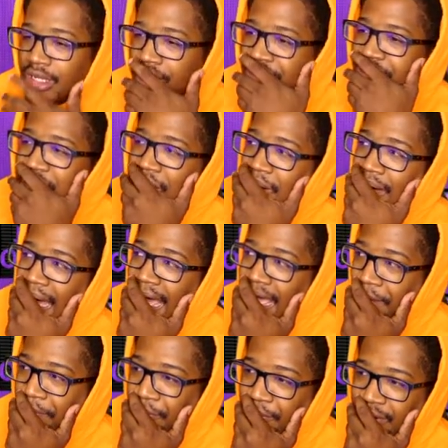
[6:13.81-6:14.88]
So I
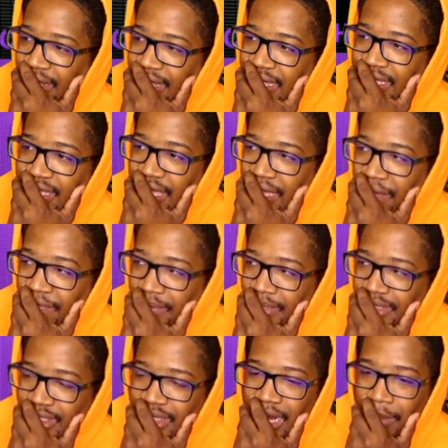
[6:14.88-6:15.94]
have pulled an in game from a
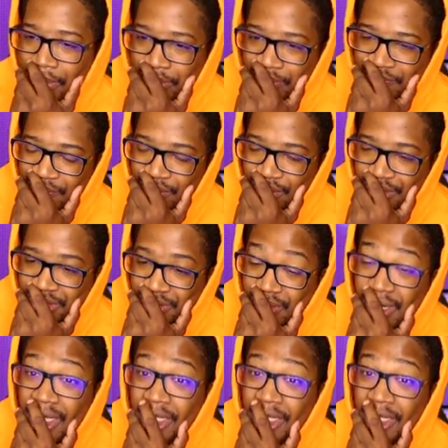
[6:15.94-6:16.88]
topper before, so it is